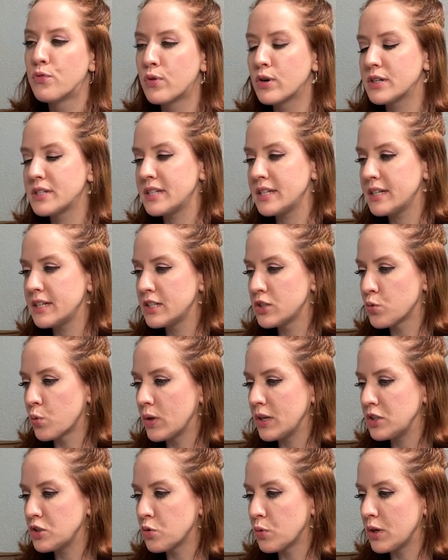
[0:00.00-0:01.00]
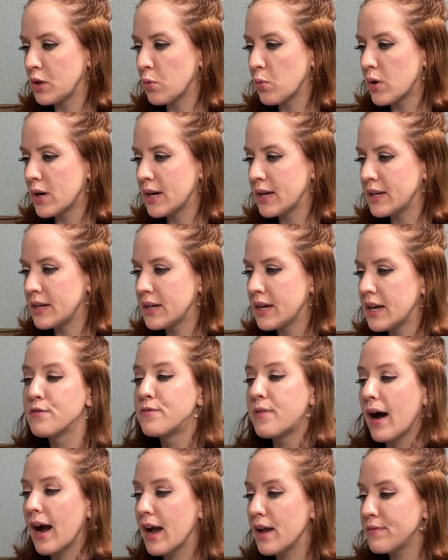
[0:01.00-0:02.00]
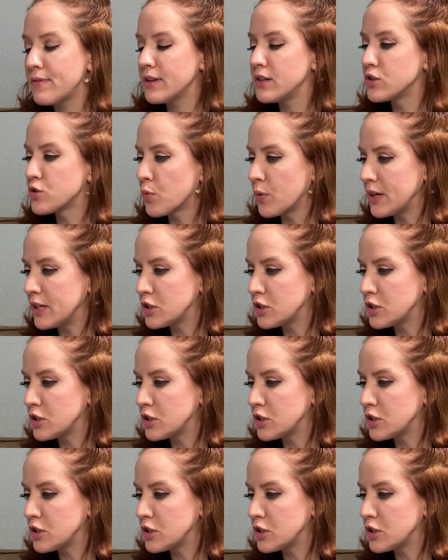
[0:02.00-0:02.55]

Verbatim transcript: fourteen in twenty twenty-one, five in twenty